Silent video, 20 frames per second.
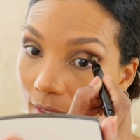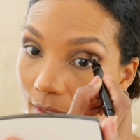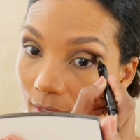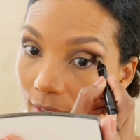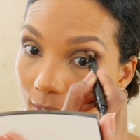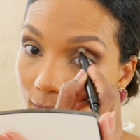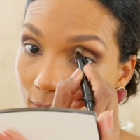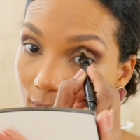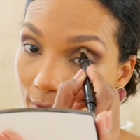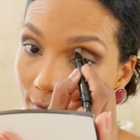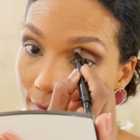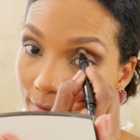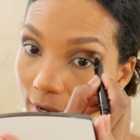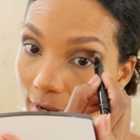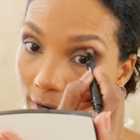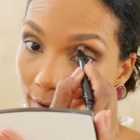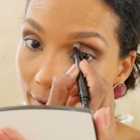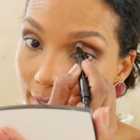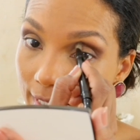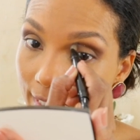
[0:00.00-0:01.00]
This is a
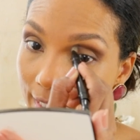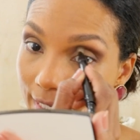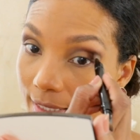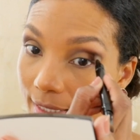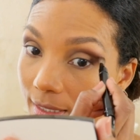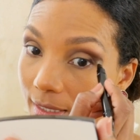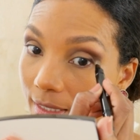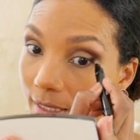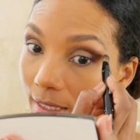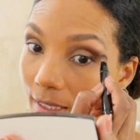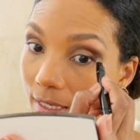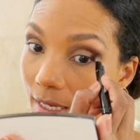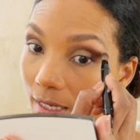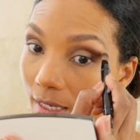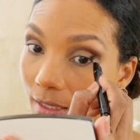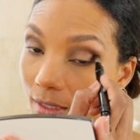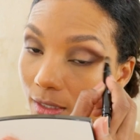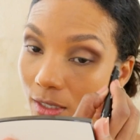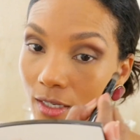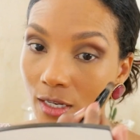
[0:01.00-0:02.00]
very easy
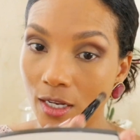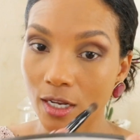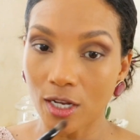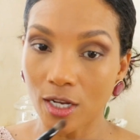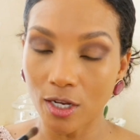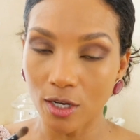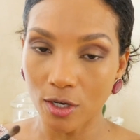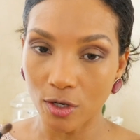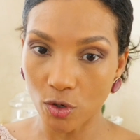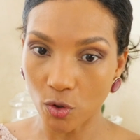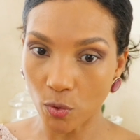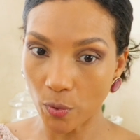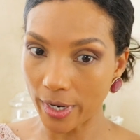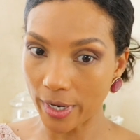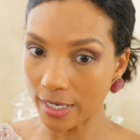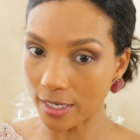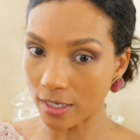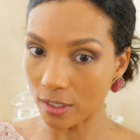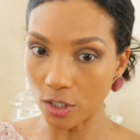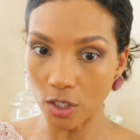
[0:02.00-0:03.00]
and
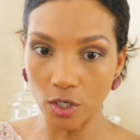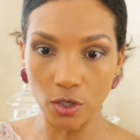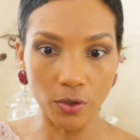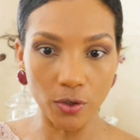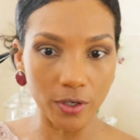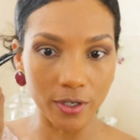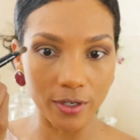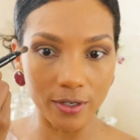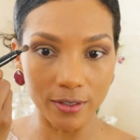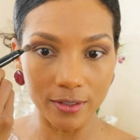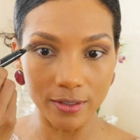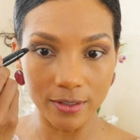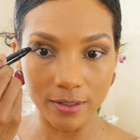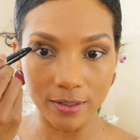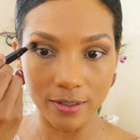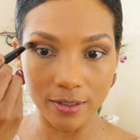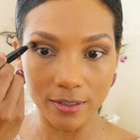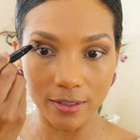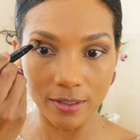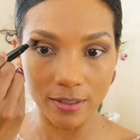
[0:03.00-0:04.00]
quick look.
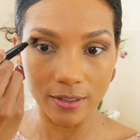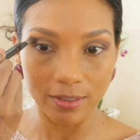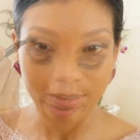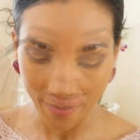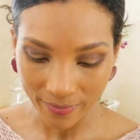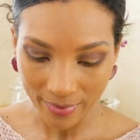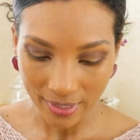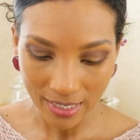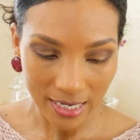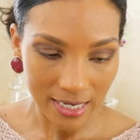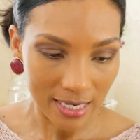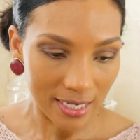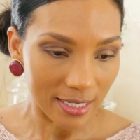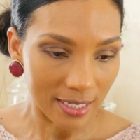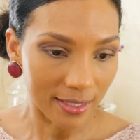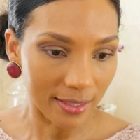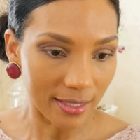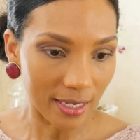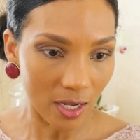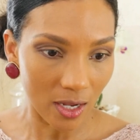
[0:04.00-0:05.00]

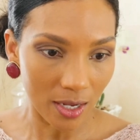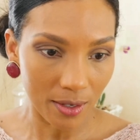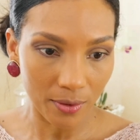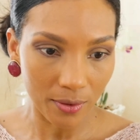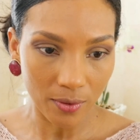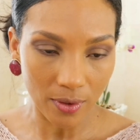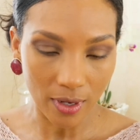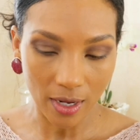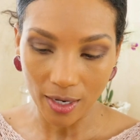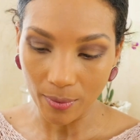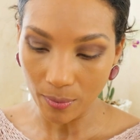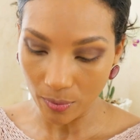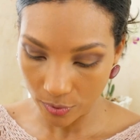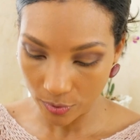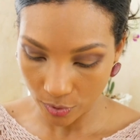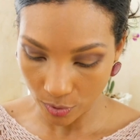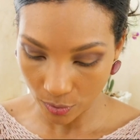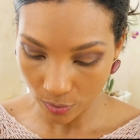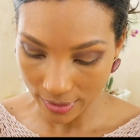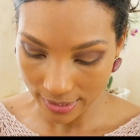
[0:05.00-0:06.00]
Now I will
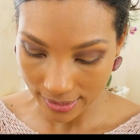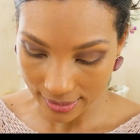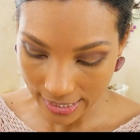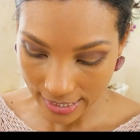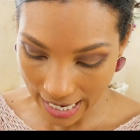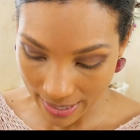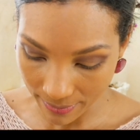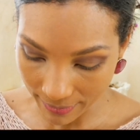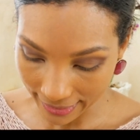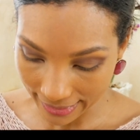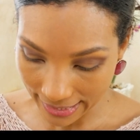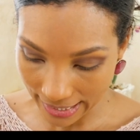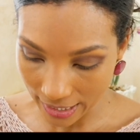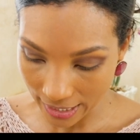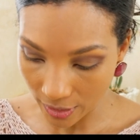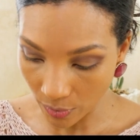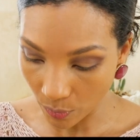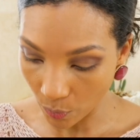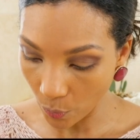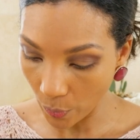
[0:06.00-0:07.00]
do the same
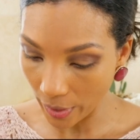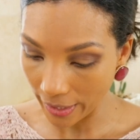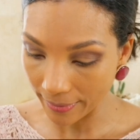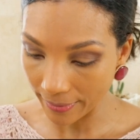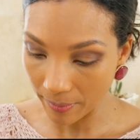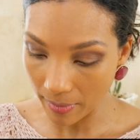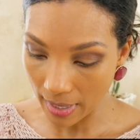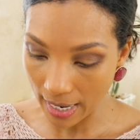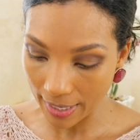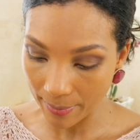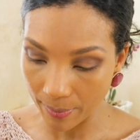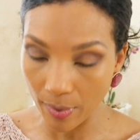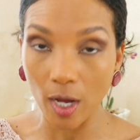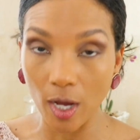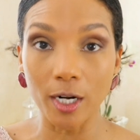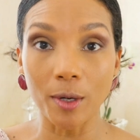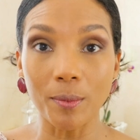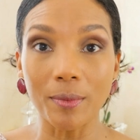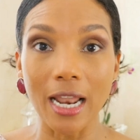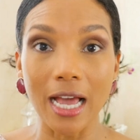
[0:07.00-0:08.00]
thing with my
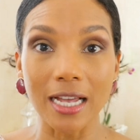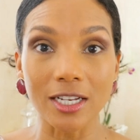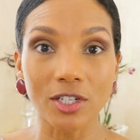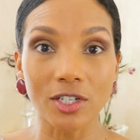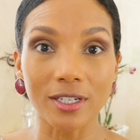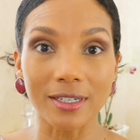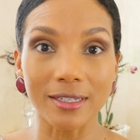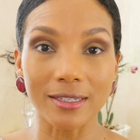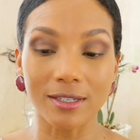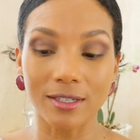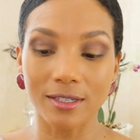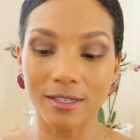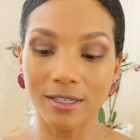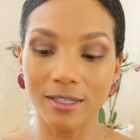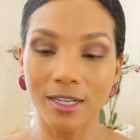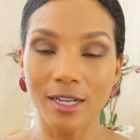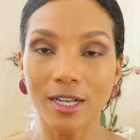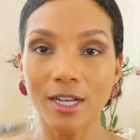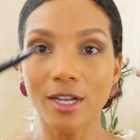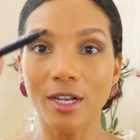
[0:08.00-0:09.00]
bottom lashes.
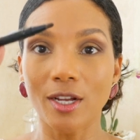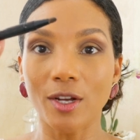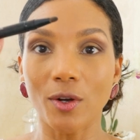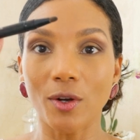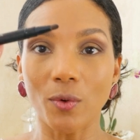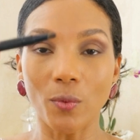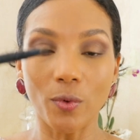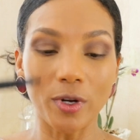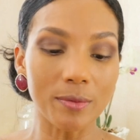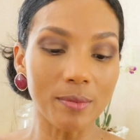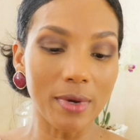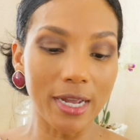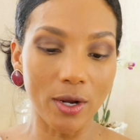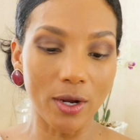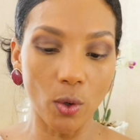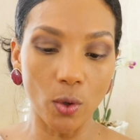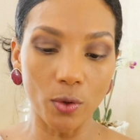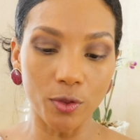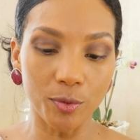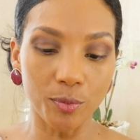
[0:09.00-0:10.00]
With my
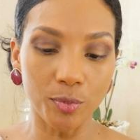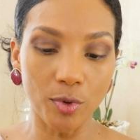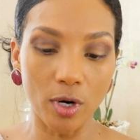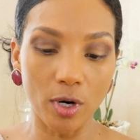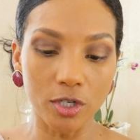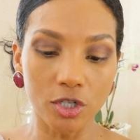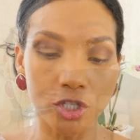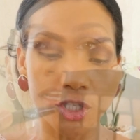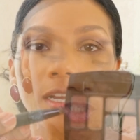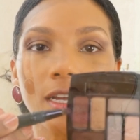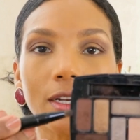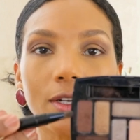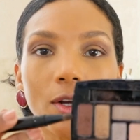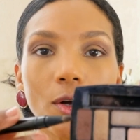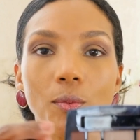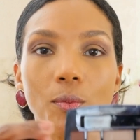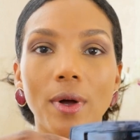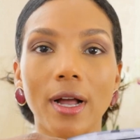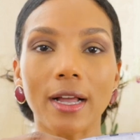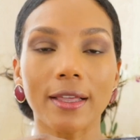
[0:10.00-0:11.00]
other brush, I
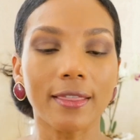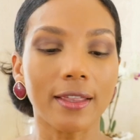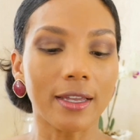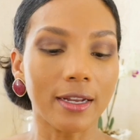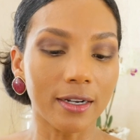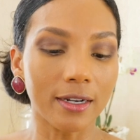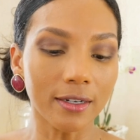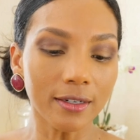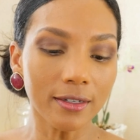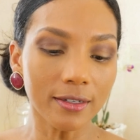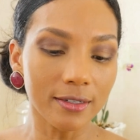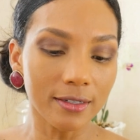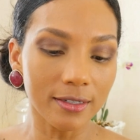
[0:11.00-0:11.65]
go back there